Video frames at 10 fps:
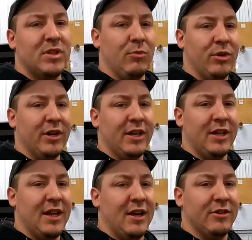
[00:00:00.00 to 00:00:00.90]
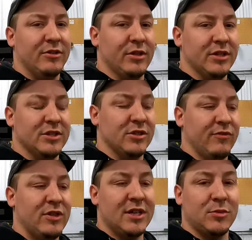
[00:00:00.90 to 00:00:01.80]
and we're going to get down to it. So if
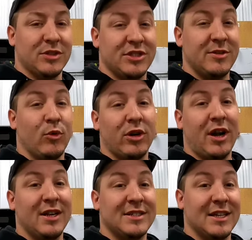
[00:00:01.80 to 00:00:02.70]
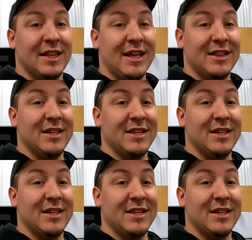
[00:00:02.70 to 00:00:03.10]
you guys want to see more content like